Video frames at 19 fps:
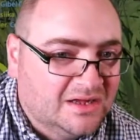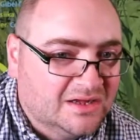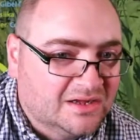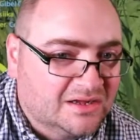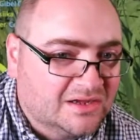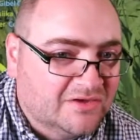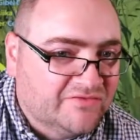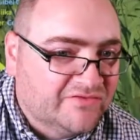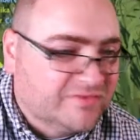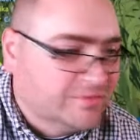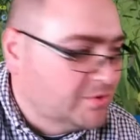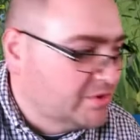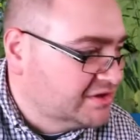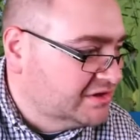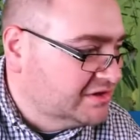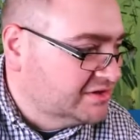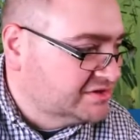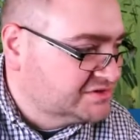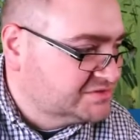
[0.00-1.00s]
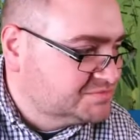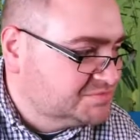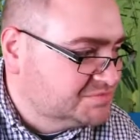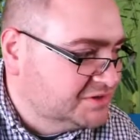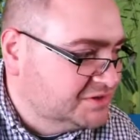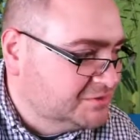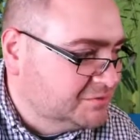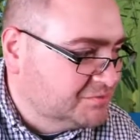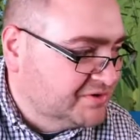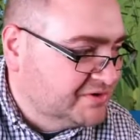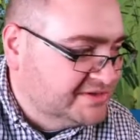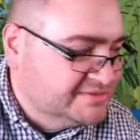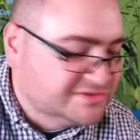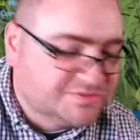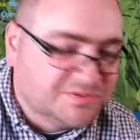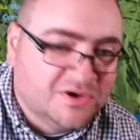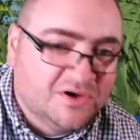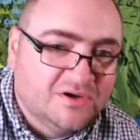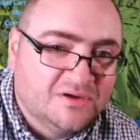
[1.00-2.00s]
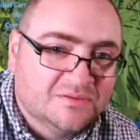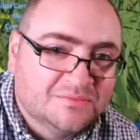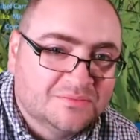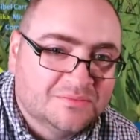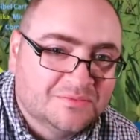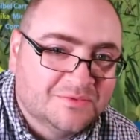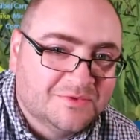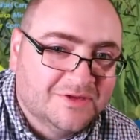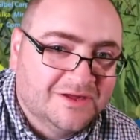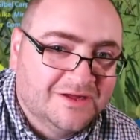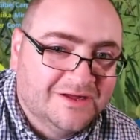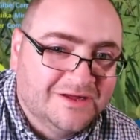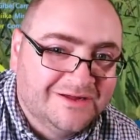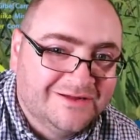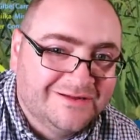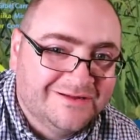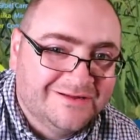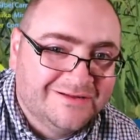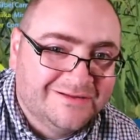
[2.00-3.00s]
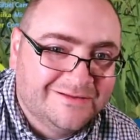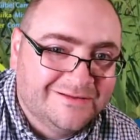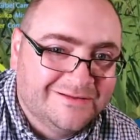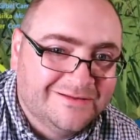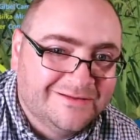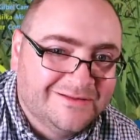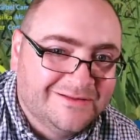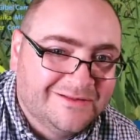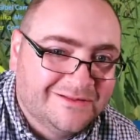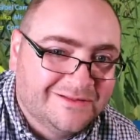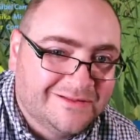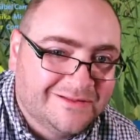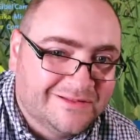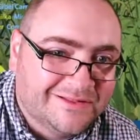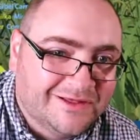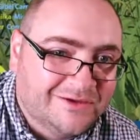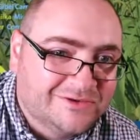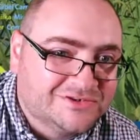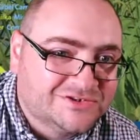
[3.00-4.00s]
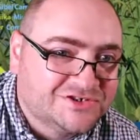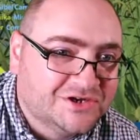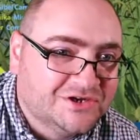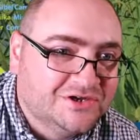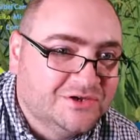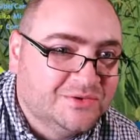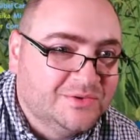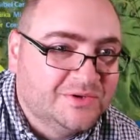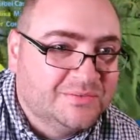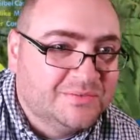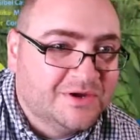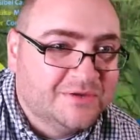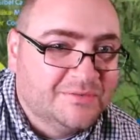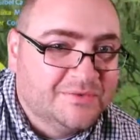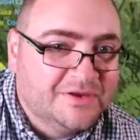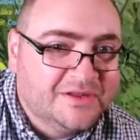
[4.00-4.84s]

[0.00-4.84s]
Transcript: go for the one last little bream spot that I'll show you in a moment.